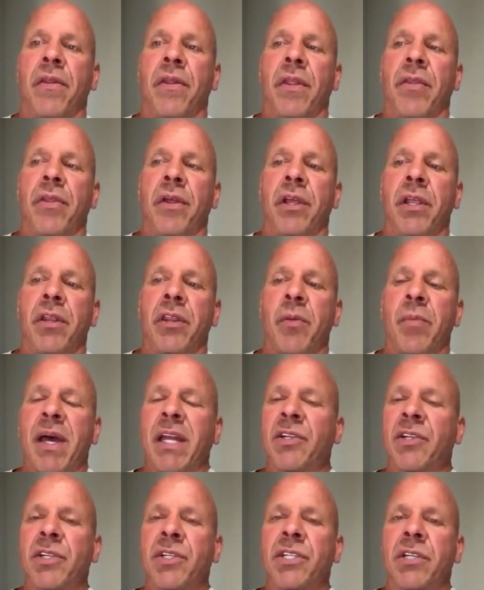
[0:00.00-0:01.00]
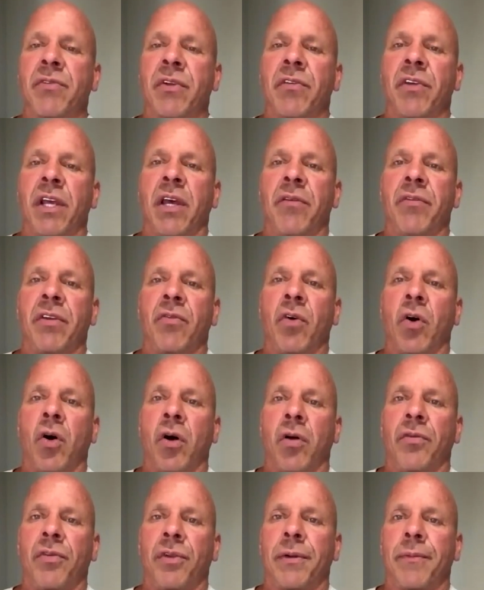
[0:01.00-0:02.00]
The medicines have
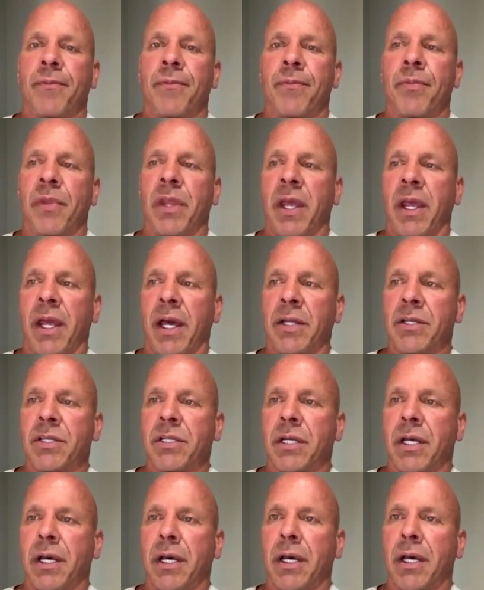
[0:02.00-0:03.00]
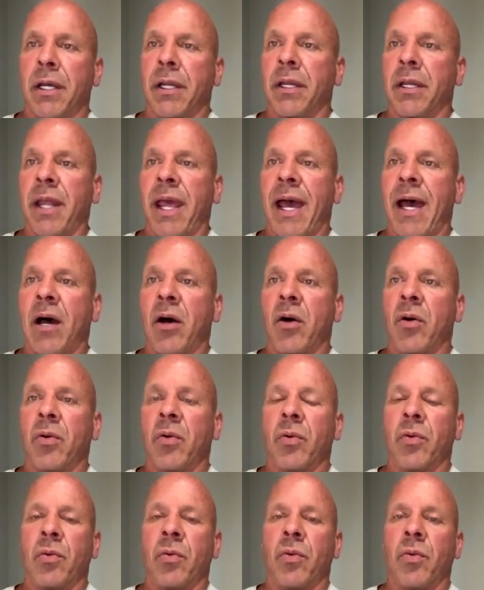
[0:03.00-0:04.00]
evolved, and
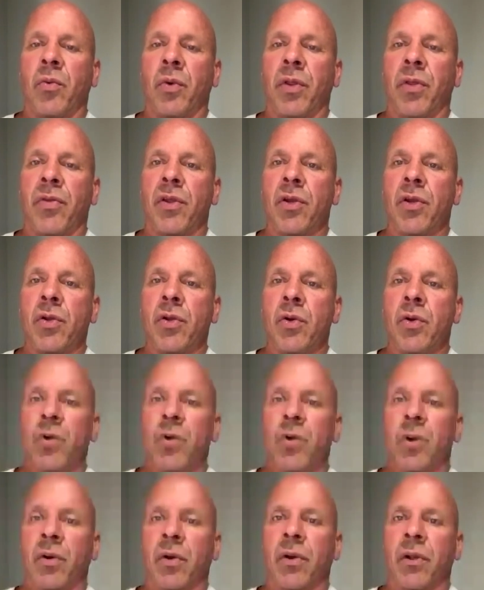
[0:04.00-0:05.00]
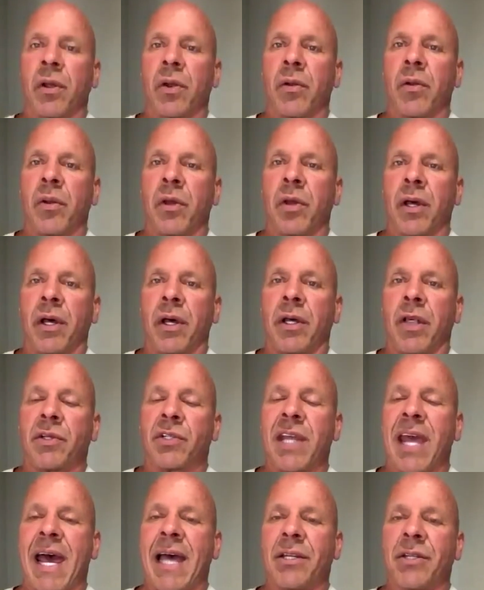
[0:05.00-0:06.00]
now with the new
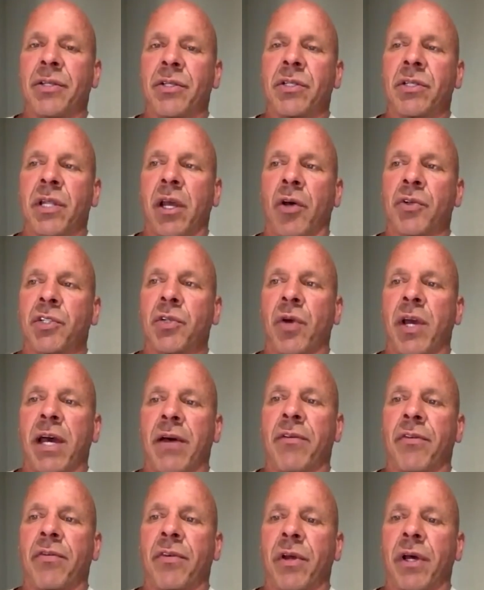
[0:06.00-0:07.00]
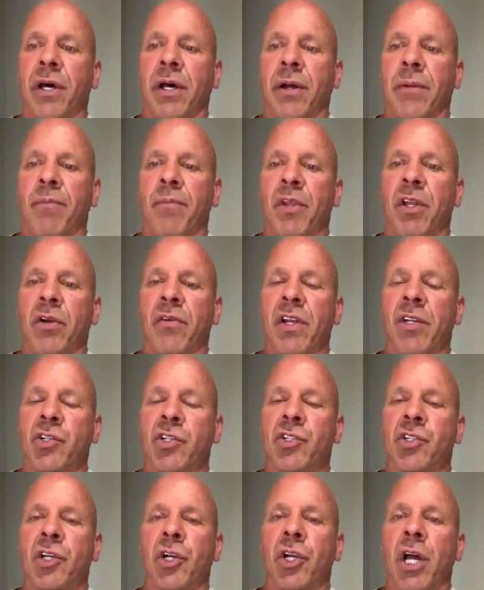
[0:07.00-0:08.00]
statins, they also have
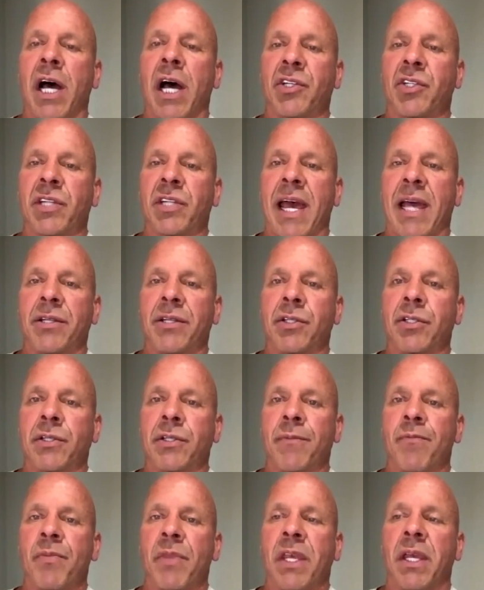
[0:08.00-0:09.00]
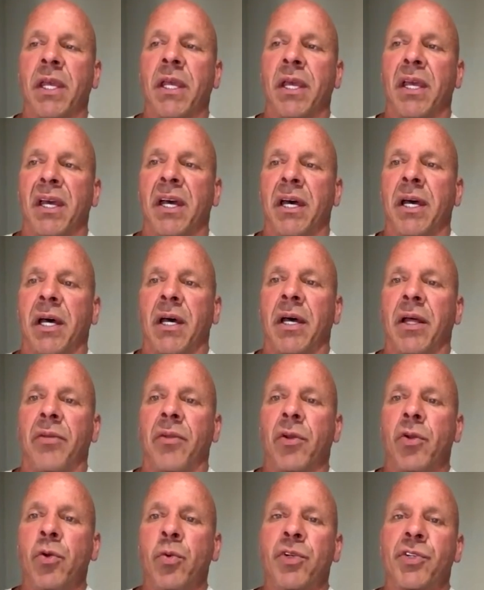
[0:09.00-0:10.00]
interventions that are not statins. The
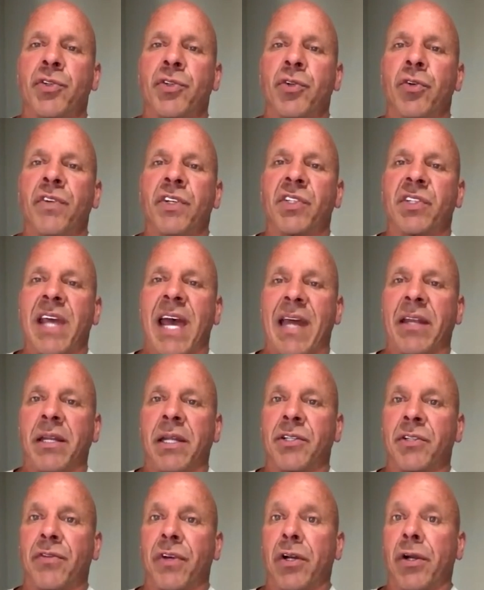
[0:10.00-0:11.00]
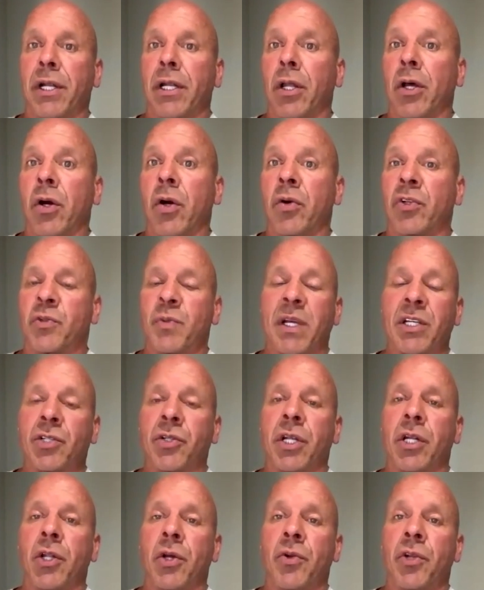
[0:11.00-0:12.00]
new rosuvastatin has very low,
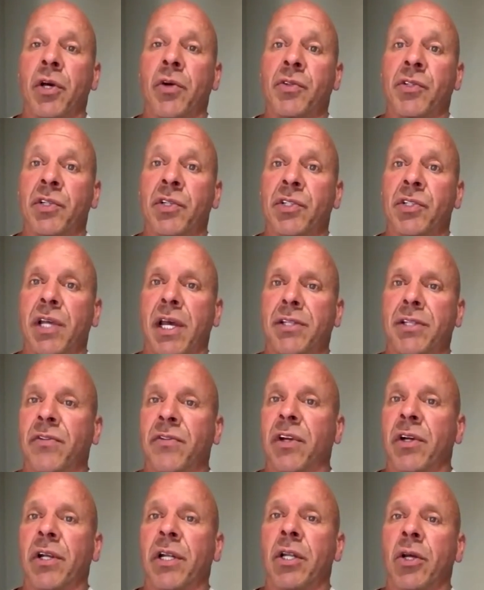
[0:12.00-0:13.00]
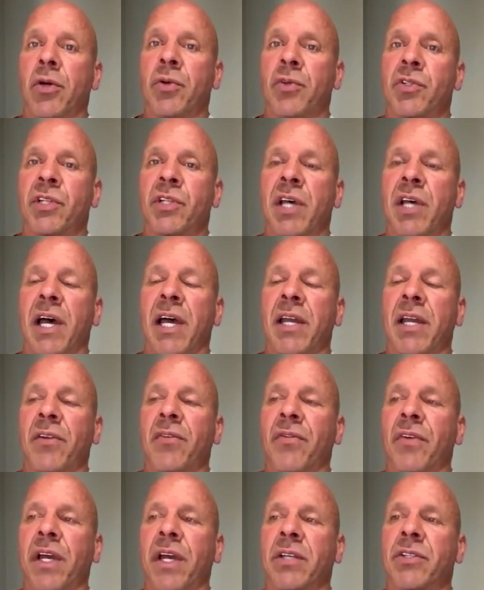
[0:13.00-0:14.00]
especially in low doses, has very low side
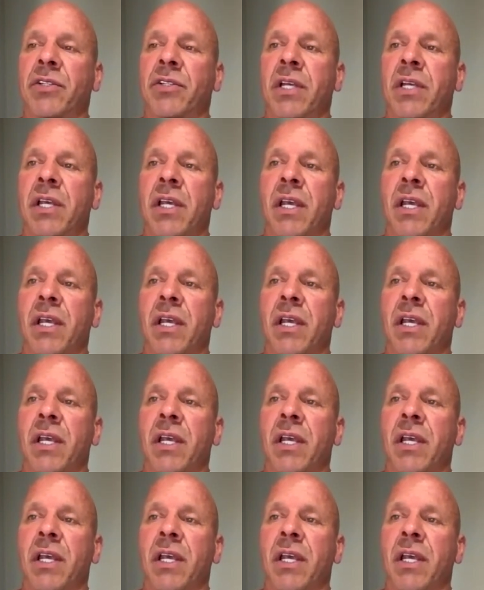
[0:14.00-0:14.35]
effects.